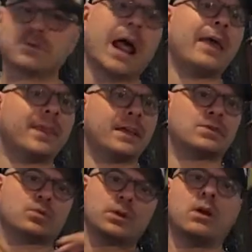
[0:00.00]
one. I think it's
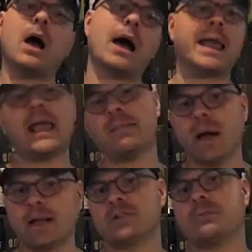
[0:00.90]
a real high A
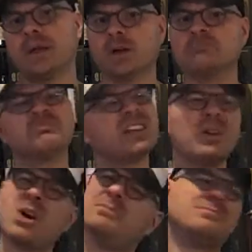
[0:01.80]
minus beer. You
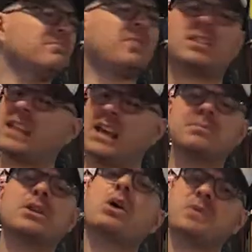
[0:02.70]
know what? Fuck that. I'm
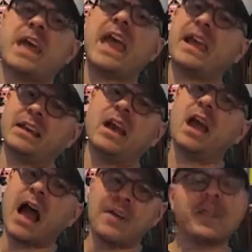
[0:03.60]
going to go with an A.
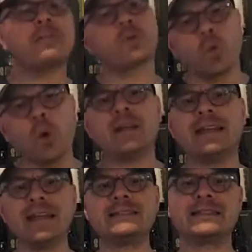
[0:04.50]
I think for what
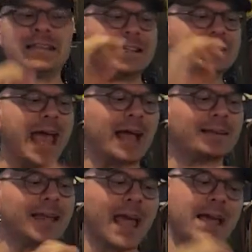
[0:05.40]
it is
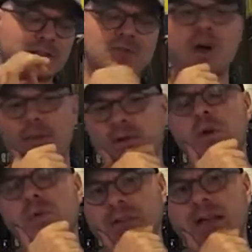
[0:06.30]
exactly as described, I'm going to
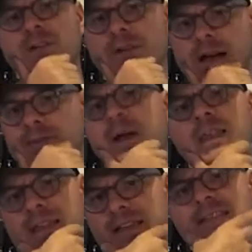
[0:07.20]
go with 95. I
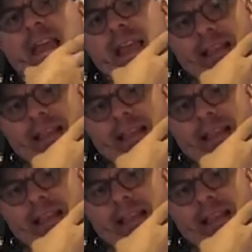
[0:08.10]
think it's an A